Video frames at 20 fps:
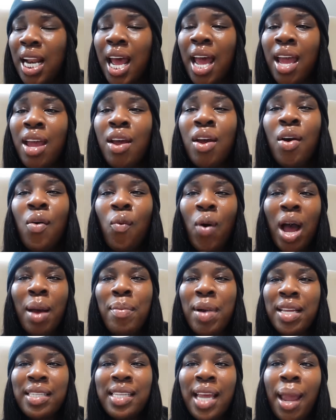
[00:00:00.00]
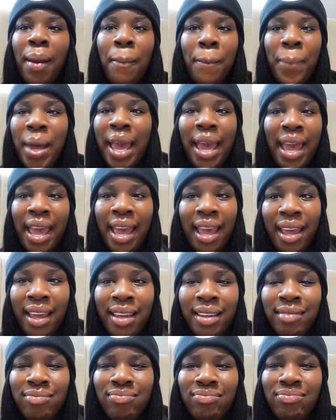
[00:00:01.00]
Like, why am I saying
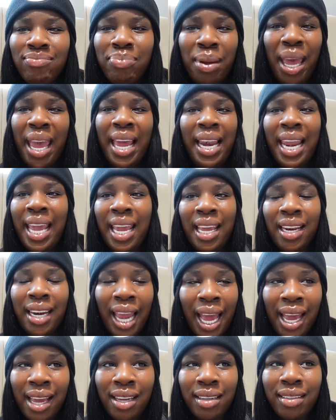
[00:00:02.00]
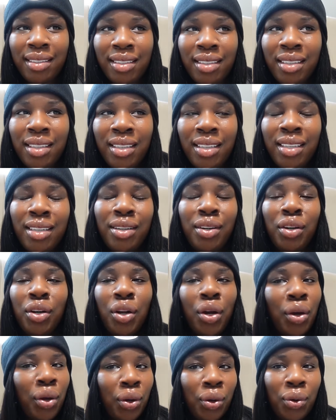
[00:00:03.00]
bare late? Like,
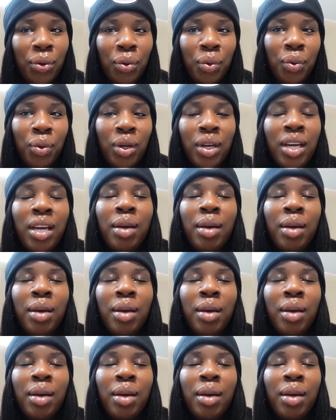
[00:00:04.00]
no.